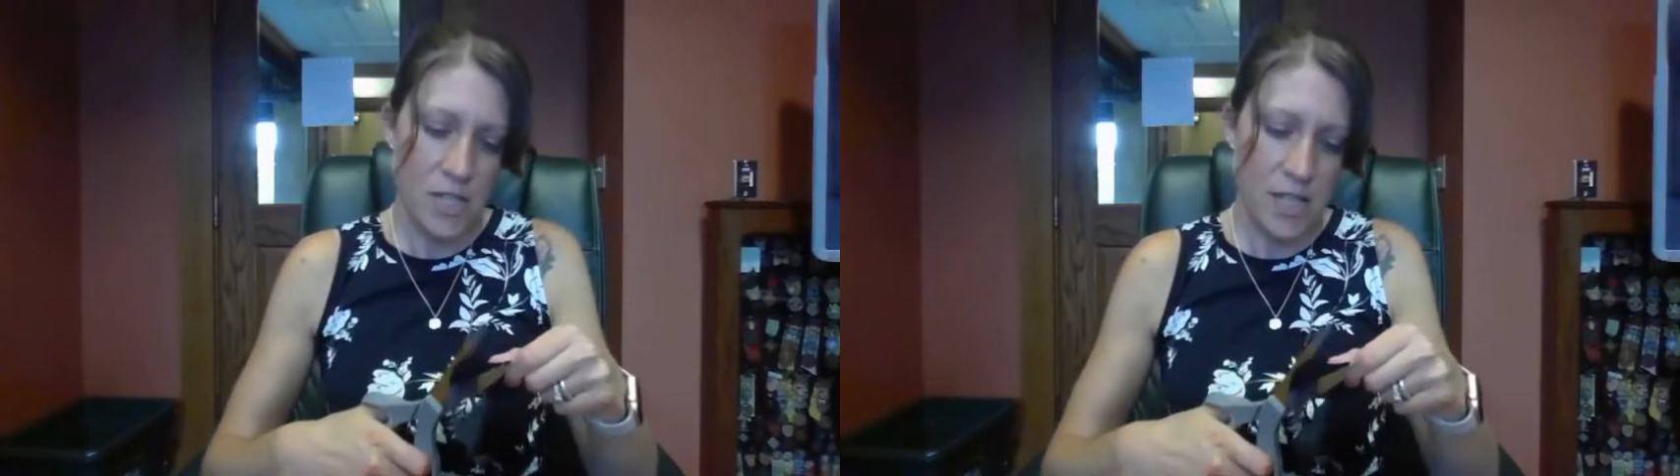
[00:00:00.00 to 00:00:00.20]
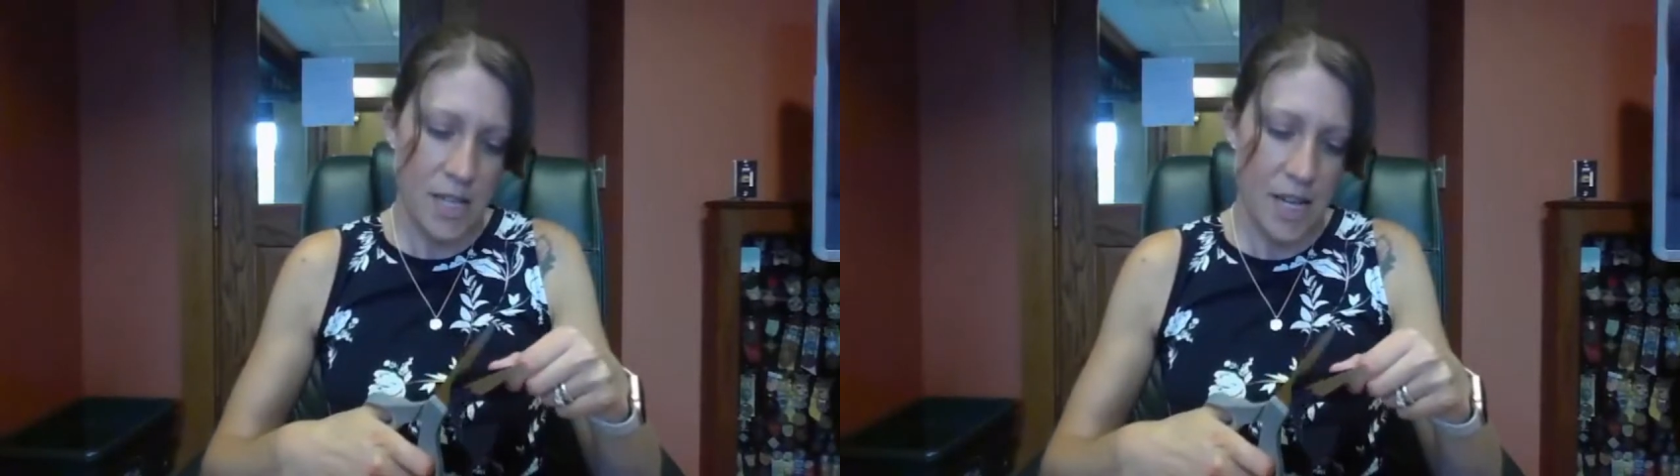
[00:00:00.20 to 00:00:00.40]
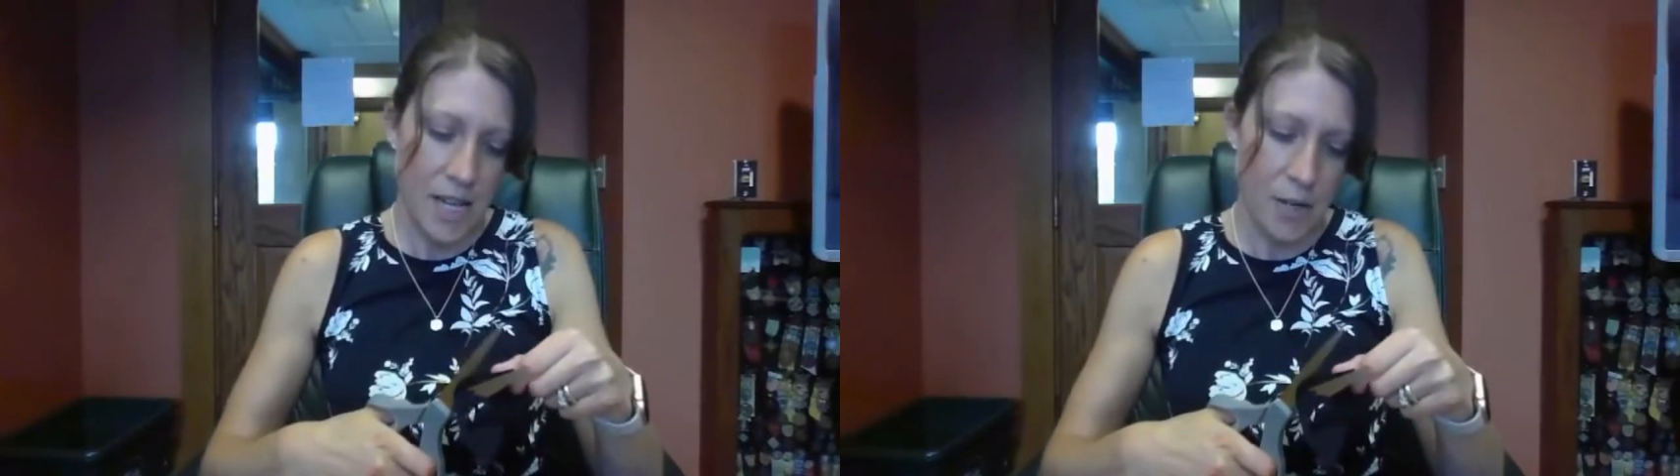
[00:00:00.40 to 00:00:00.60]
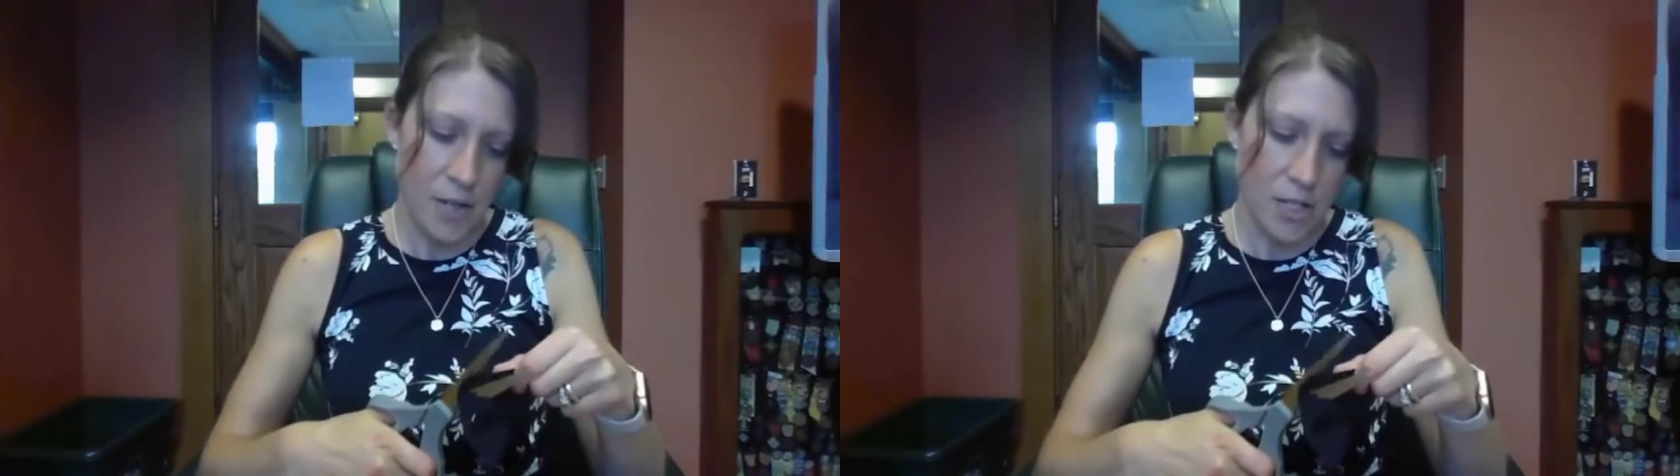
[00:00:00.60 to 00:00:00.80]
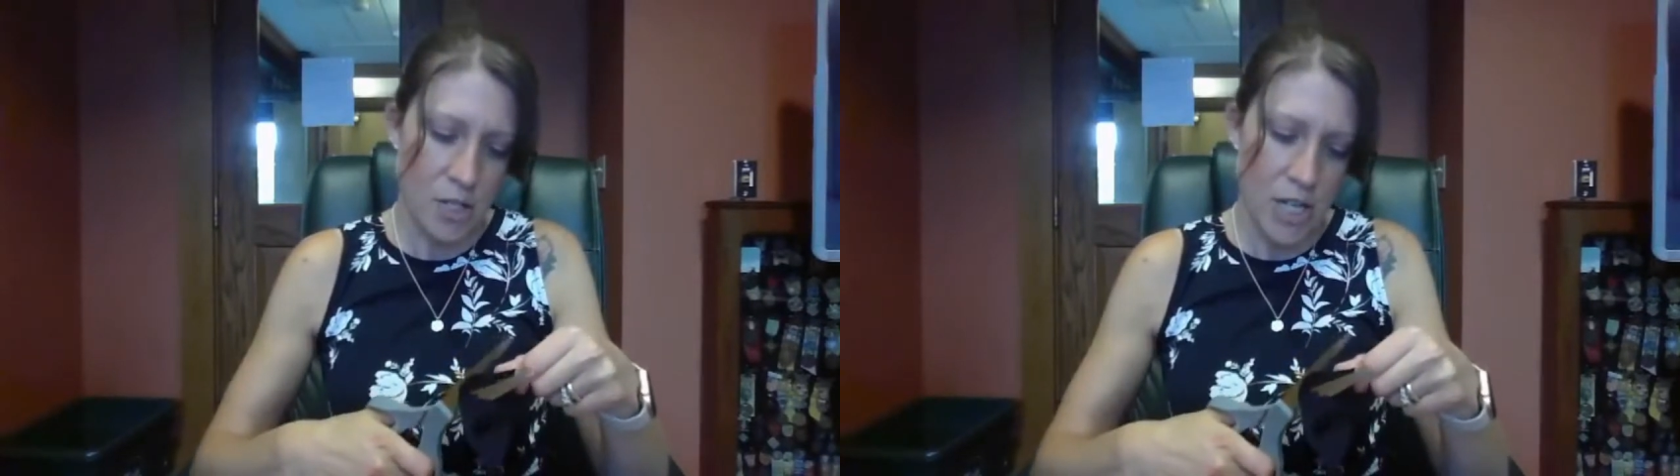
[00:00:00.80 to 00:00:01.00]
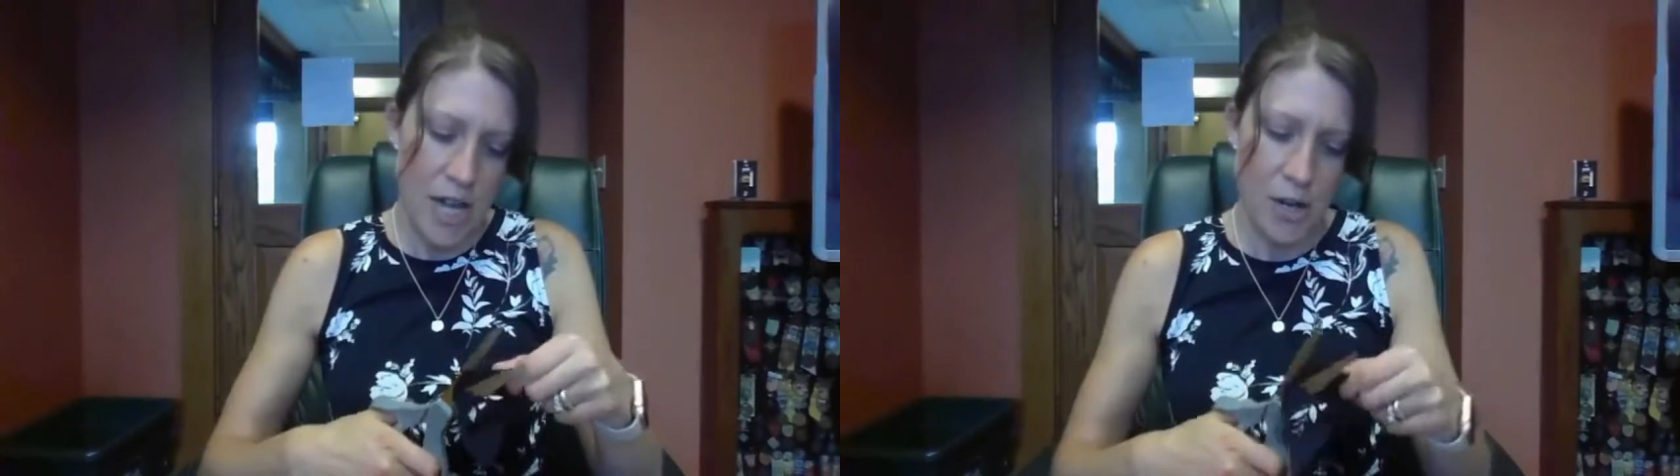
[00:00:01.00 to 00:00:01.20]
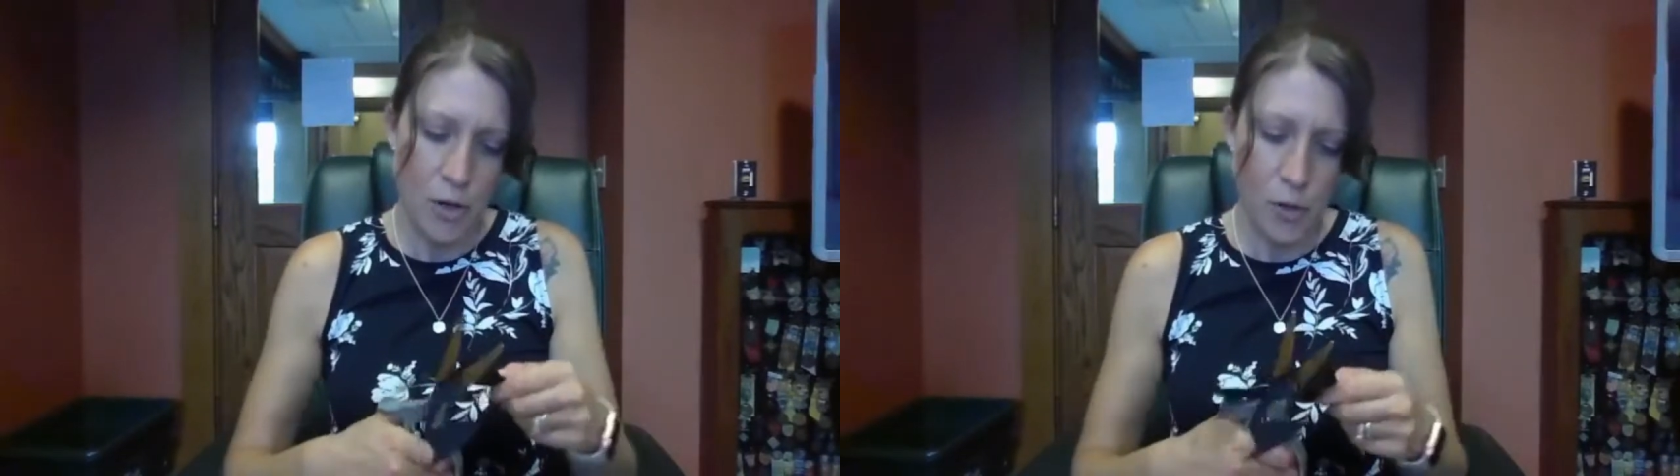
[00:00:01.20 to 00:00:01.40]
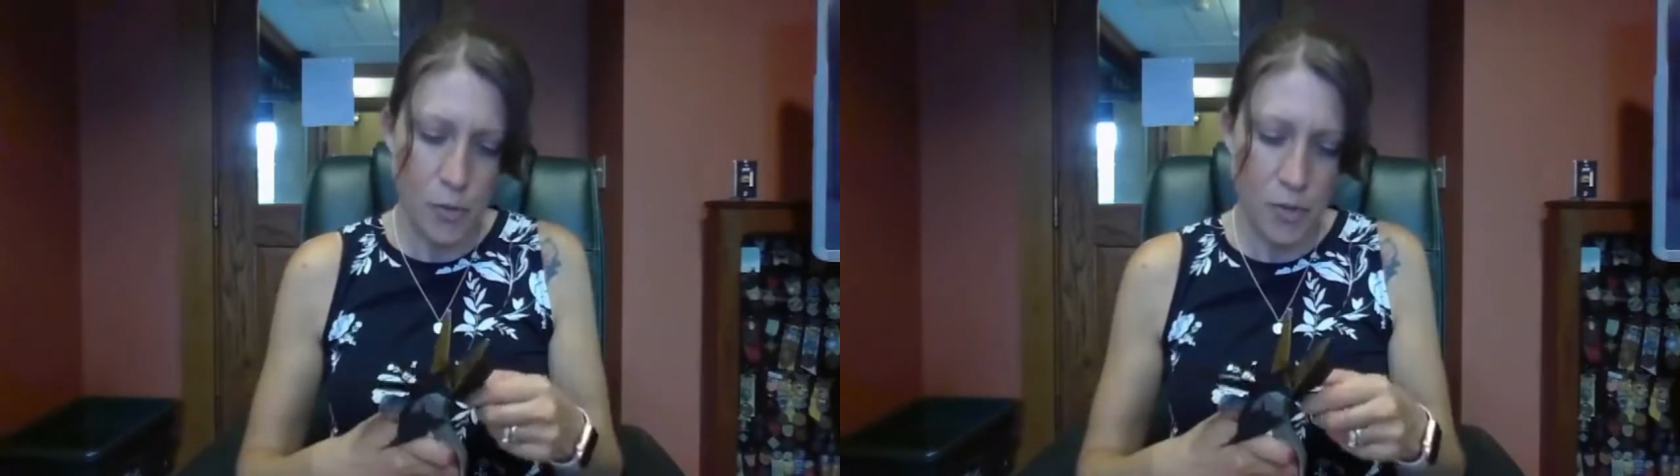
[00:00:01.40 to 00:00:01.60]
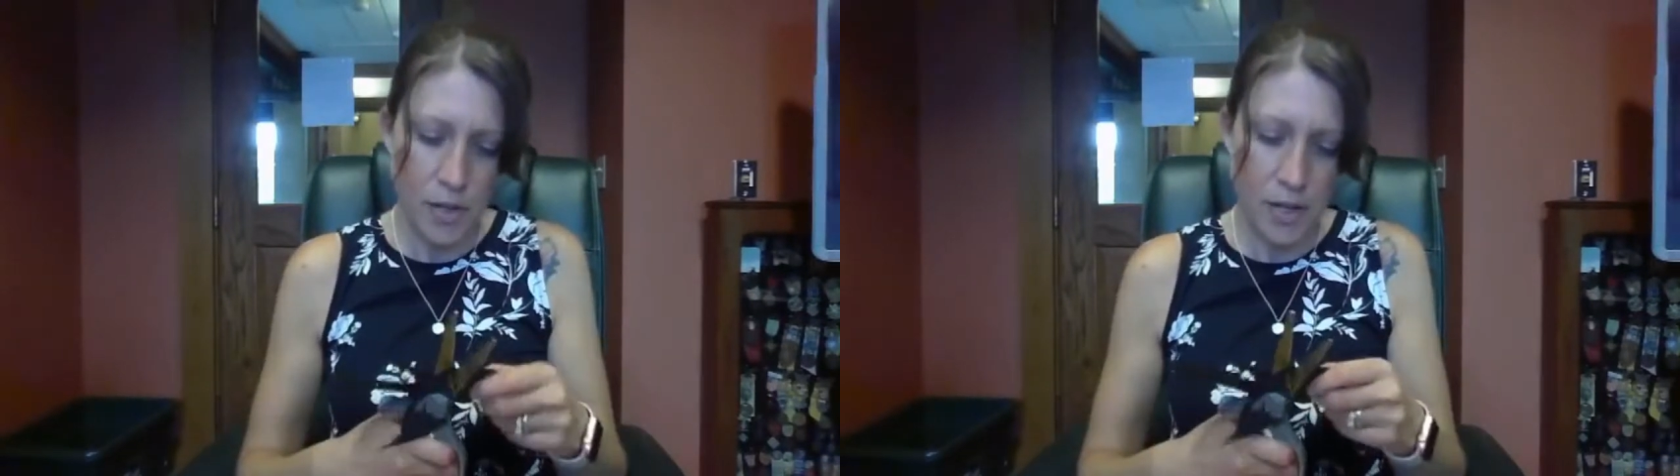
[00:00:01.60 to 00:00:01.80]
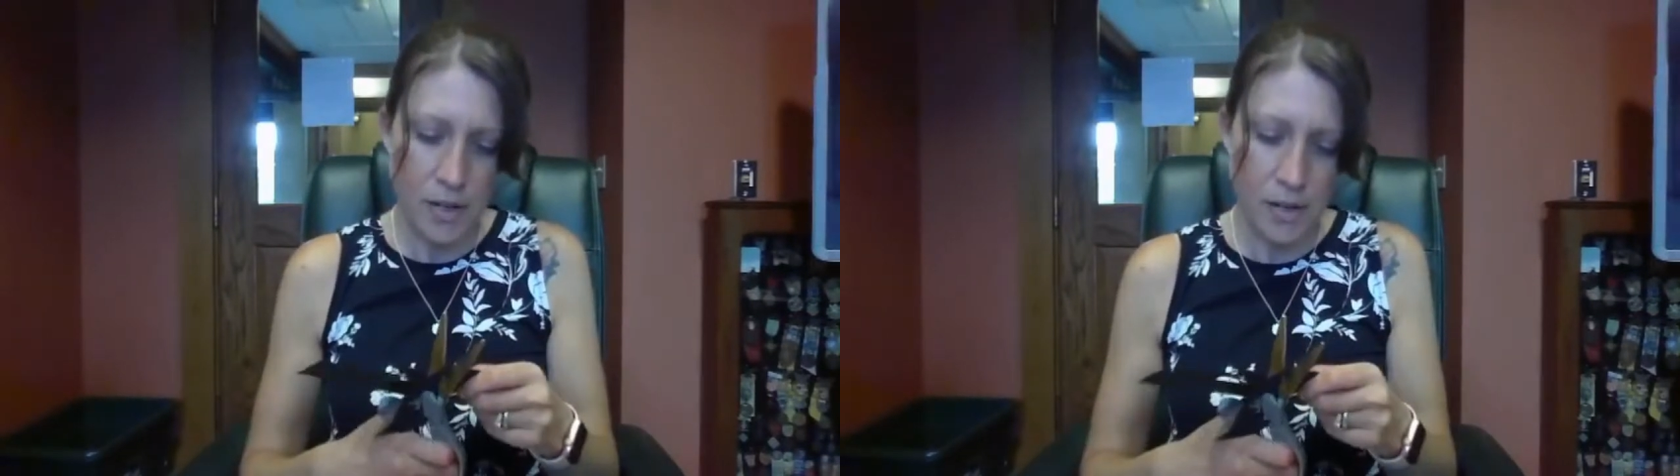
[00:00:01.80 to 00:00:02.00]
a cutout, like a shadow
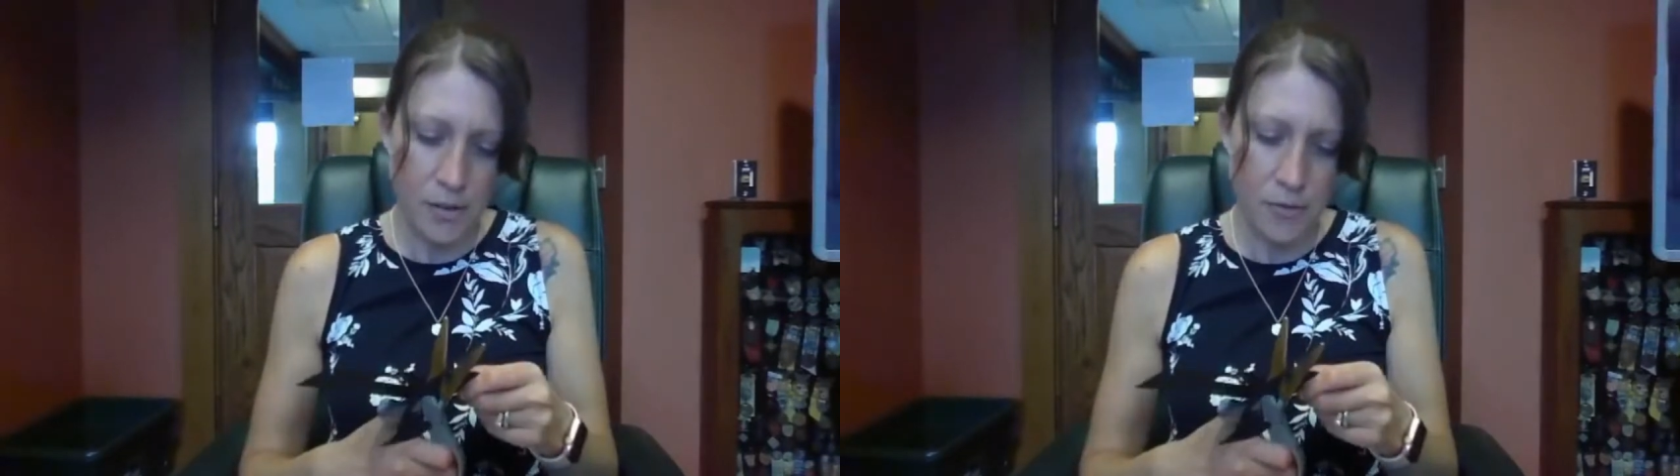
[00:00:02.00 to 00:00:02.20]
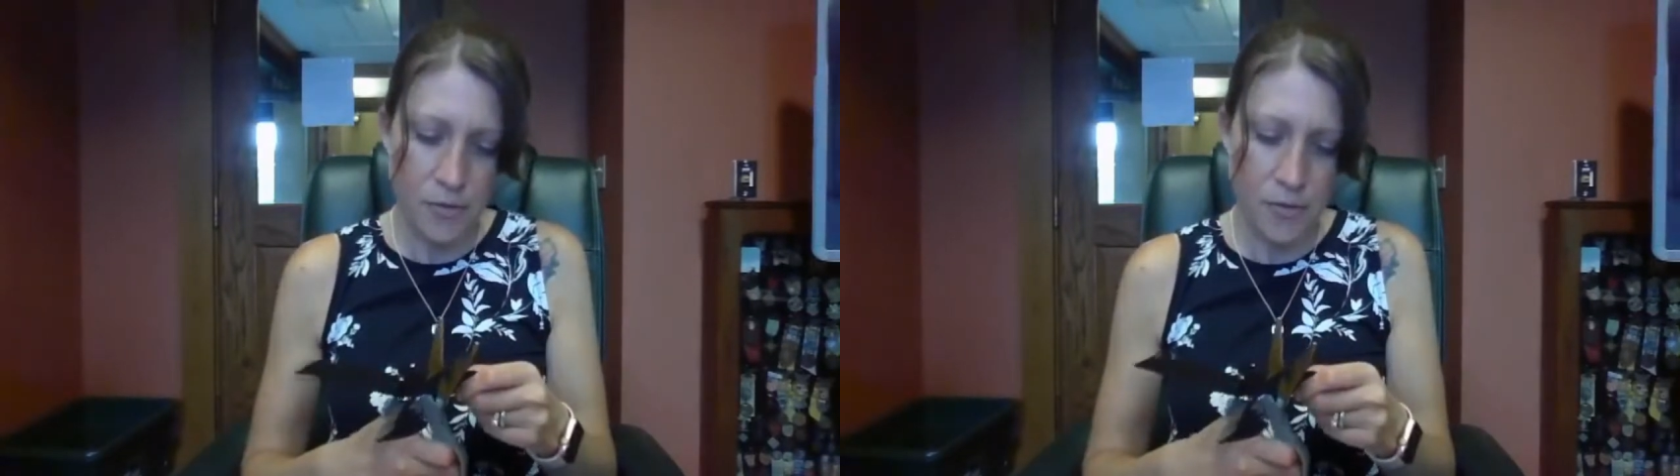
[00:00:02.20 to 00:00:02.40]
of